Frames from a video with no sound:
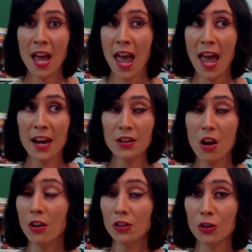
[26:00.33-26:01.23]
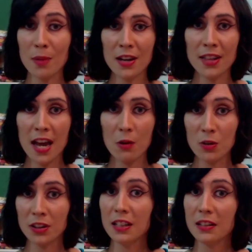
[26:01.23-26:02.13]
and also meant that
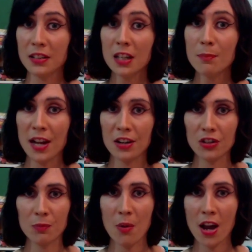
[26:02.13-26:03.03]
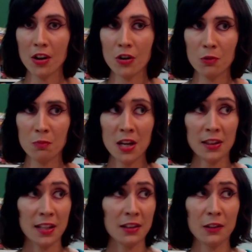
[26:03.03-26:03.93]
when they did manage to buy a home,
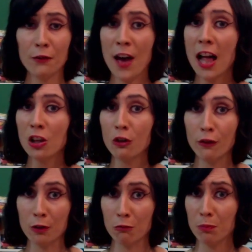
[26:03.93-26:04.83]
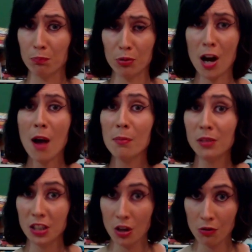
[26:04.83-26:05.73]
that the value of it would
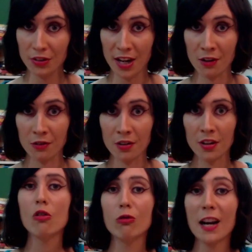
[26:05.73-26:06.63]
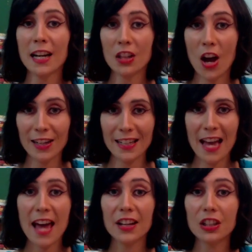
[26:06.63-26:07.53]
probably go down. Redlining
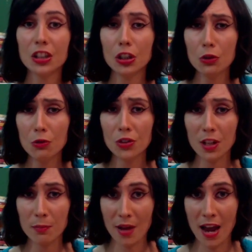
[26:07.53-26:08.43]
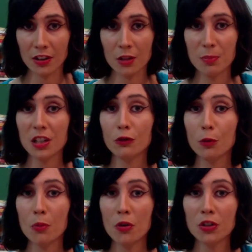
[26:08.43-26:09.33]
had a huge impact because
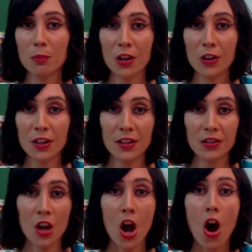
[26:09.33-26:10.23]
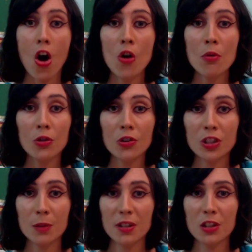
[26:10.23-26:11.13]
for most Americans, home
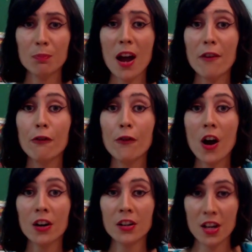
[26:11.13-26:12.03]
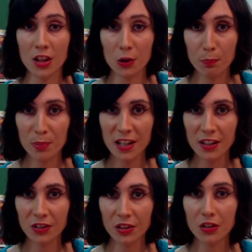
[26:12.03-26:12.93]
ownership is by far their
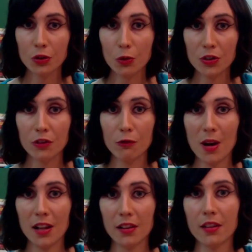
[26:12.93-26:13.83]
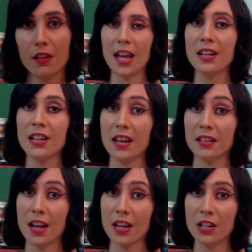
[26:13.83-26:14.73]
biggest source of wealth. And
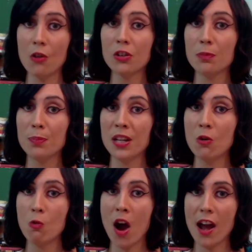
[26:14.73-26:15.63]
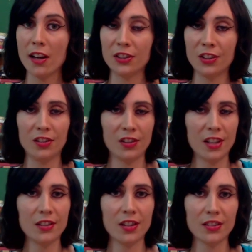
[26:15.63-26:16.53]
yes, I know it's been a while since
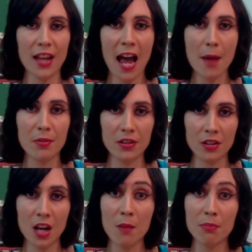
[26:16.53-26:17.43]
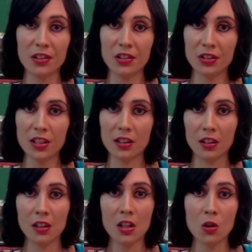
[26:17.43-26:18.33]
these things happened, but
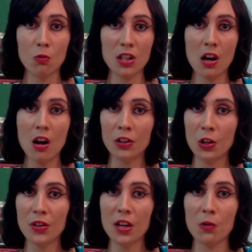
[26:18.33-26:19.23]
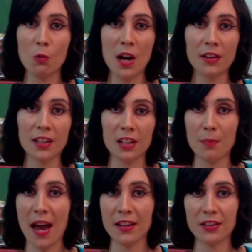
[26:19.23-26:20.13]
still, we all know that wealth
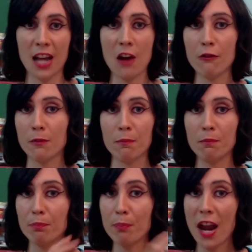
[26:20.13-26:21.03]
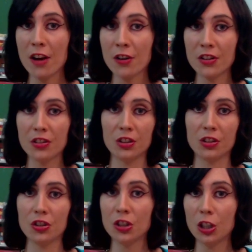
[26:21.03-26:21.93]
gets passed down from parents
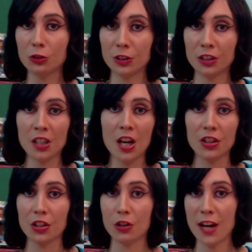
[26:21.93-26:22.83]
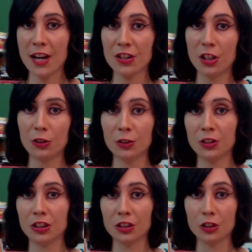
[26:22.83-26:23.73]
to children to
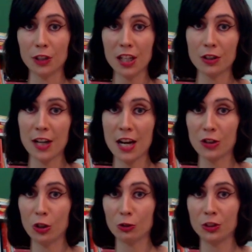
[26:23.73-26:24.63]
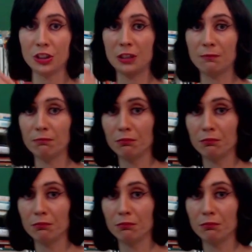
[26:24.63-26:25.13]
grandchildren to great-grandchildren to